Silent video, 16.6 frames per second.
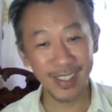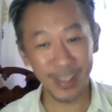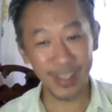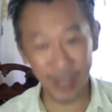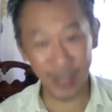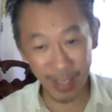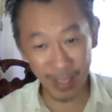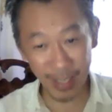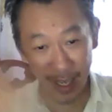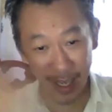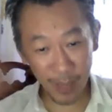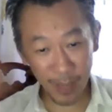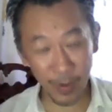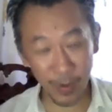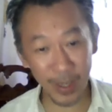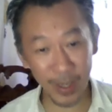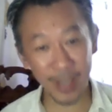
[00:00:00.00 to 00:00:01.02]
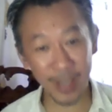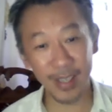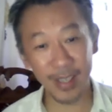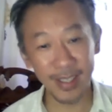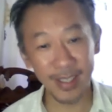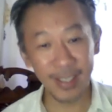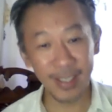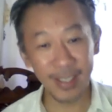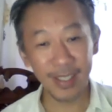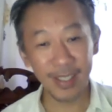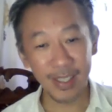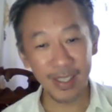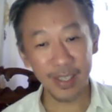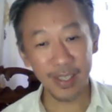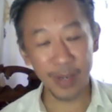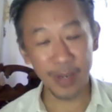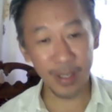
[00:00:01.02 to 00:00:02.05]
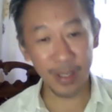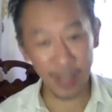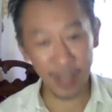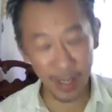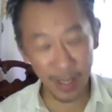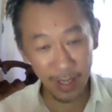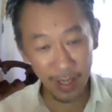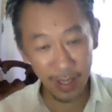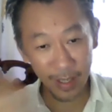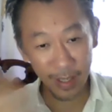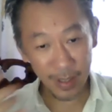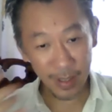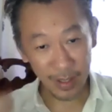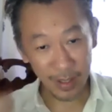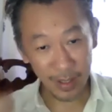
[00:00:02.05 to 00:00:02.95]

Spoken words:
Your entire body, your entire